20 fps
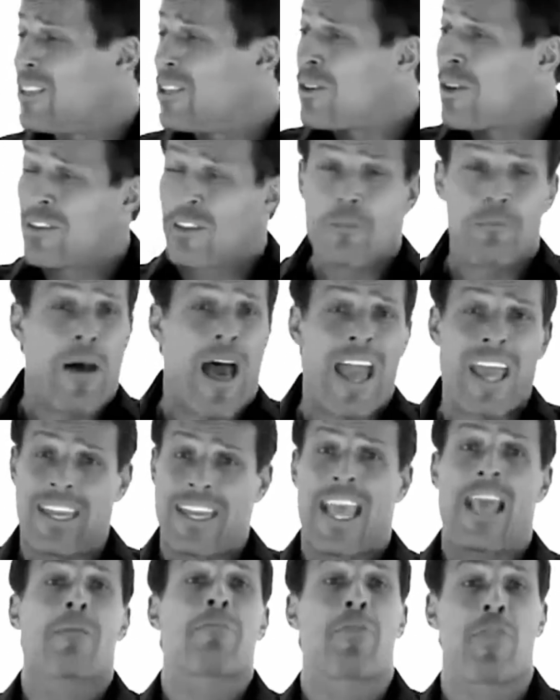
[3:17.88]
you don't have to buy a
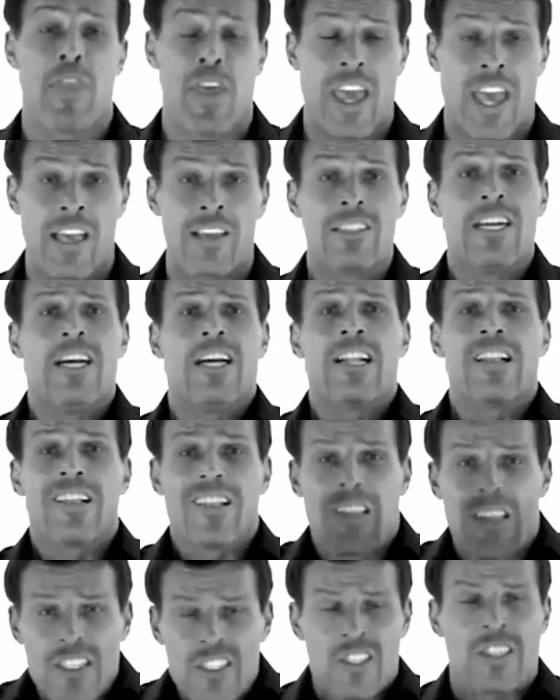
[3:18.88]
damn thing.
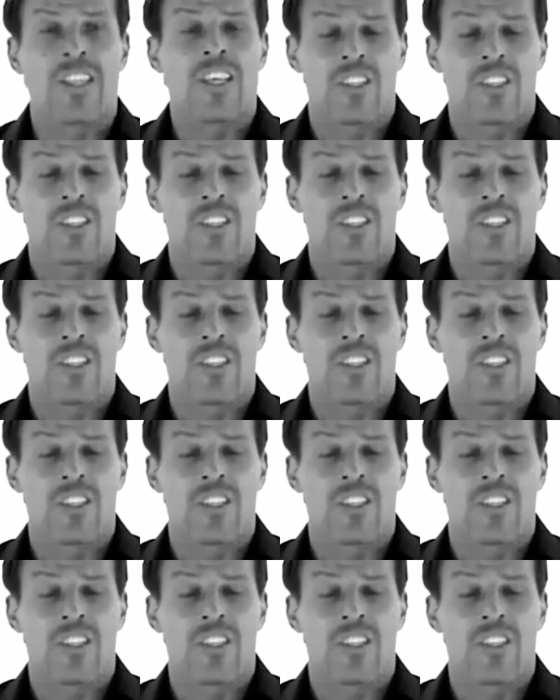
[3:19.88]
Listen